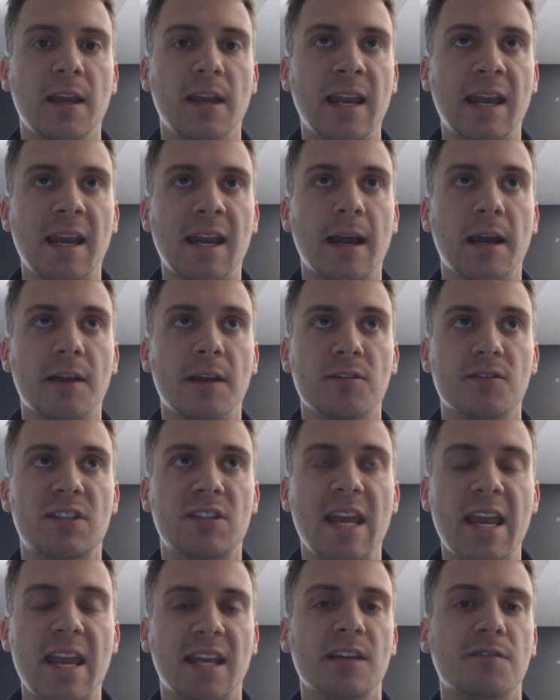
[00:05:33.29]
and
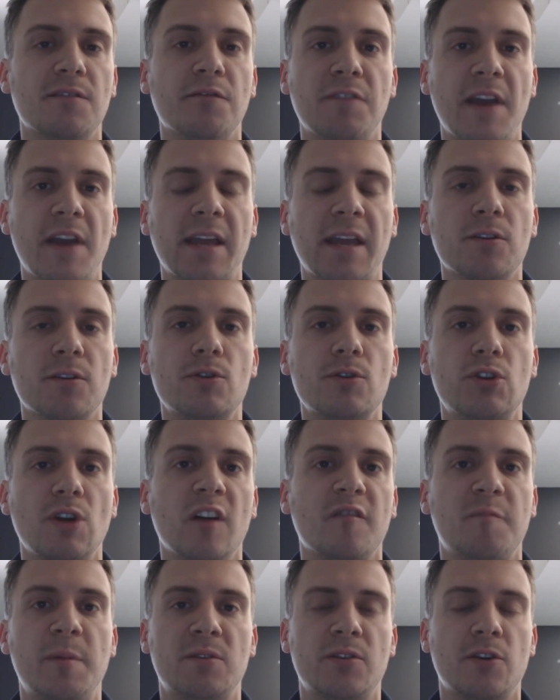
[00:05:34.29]
take advantage
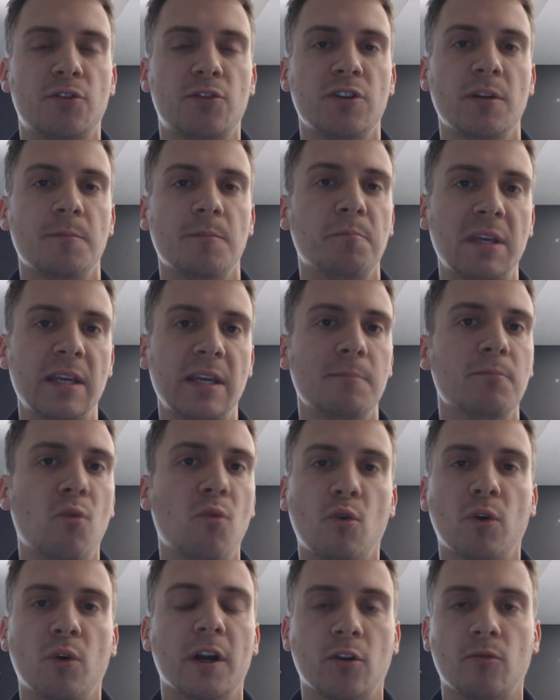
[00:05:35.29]
of position and be
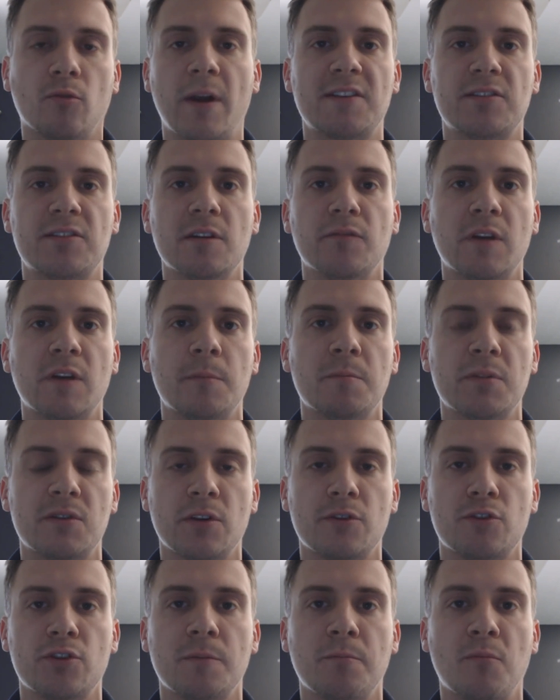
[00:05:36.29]
more aggressive in
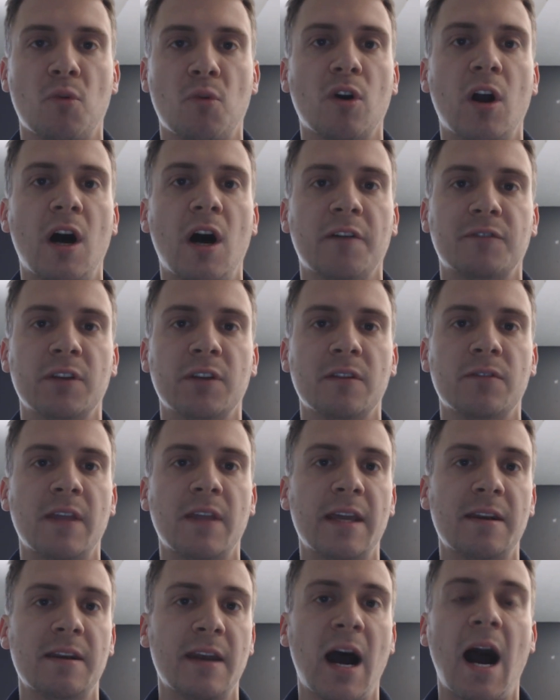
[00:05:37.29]
position more often
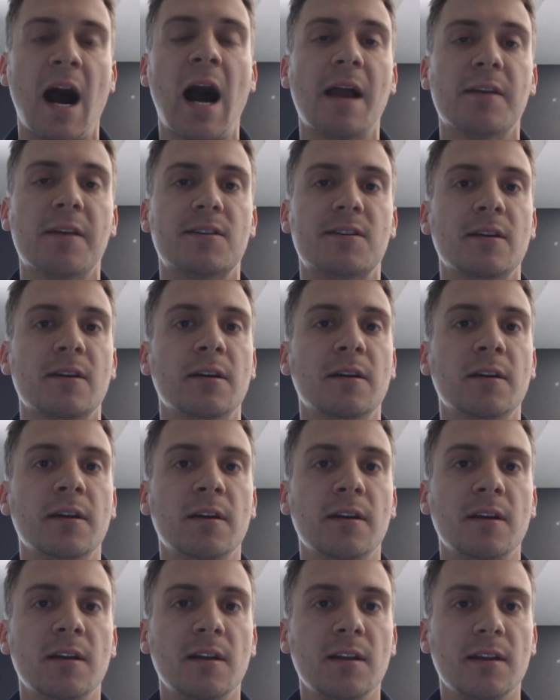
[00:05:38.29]
than not
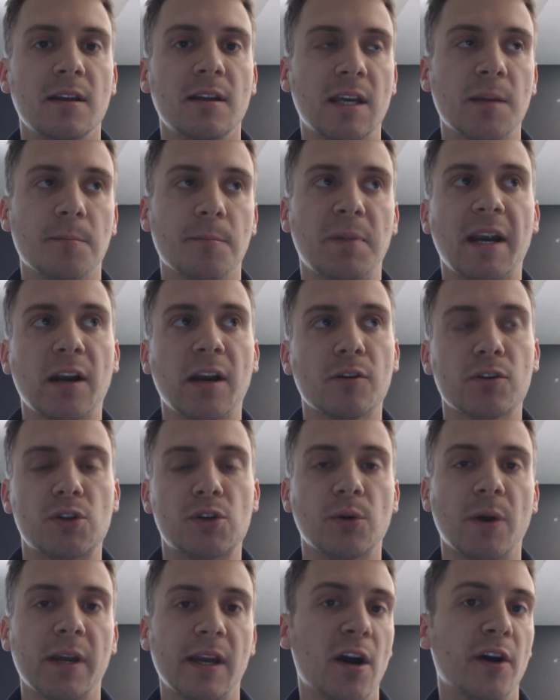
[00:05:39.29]
compared
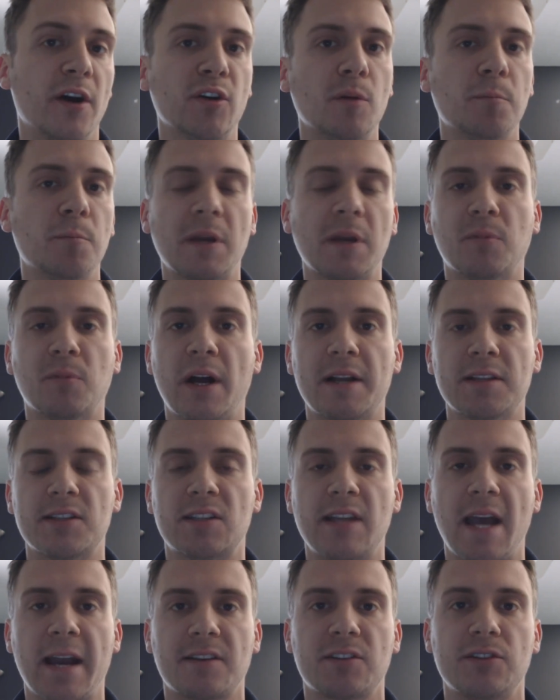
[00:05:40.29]
to a 100 big blind
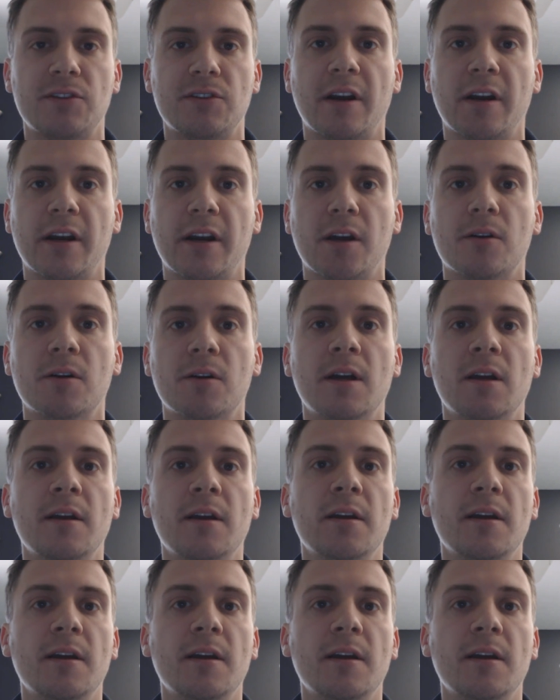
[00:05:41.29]
stack scenario.